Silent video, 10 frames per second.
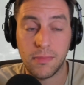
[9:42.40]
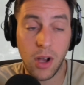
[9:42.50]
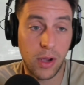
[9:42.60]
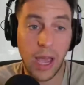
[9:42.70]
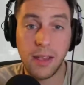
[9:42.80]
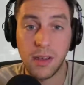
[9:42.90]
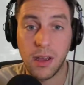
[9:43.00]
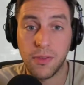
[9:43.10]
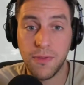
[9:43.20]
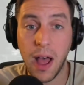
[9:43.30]
Okay,
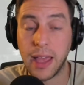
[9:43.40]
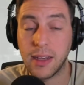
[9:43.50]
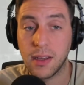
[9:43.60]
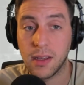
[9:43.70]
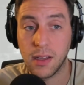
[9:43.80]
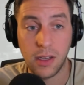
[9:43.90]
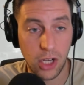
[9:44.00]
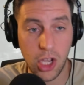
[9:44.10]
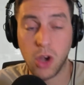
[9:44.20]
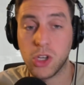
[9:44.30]
fine.
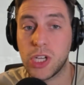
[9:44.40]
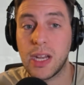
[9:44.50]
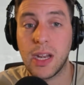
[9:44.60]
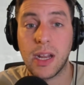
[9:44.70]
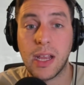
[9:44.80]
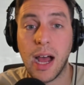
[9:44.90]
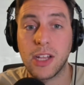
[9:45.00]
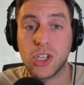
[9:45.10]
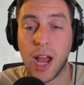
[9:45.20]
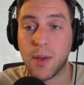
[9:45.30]
Negotiated in a
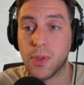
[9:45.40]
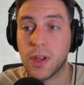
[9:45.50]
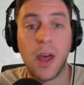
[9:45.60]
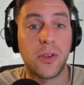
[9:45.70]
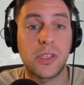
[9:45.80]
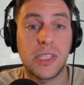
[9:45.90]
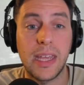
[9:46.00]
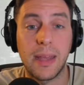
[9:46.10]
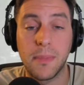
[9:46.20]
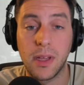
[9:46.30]
contract with another
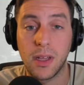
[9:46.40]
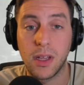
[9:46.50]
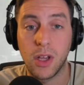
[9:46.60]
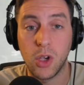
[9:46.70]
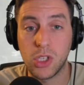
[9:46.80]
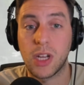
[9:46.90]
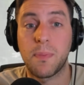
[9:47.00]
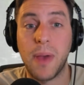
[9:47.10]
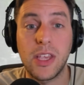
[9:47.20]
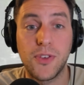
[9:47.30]
team who's going to
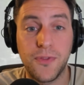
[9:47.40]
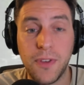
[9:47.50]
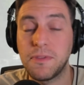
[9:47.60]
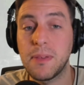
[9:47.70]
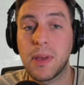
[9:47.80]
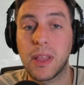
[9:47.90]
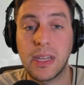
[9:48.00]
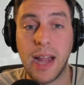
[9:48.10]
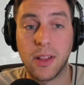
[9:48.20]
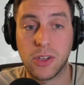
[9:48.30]
pay you $50 million
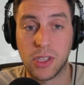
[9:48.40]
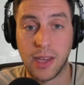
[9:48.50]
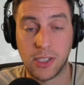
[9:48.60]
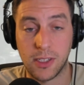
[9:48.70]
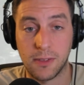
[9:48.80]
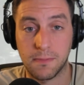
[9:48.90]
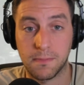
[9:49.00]
less.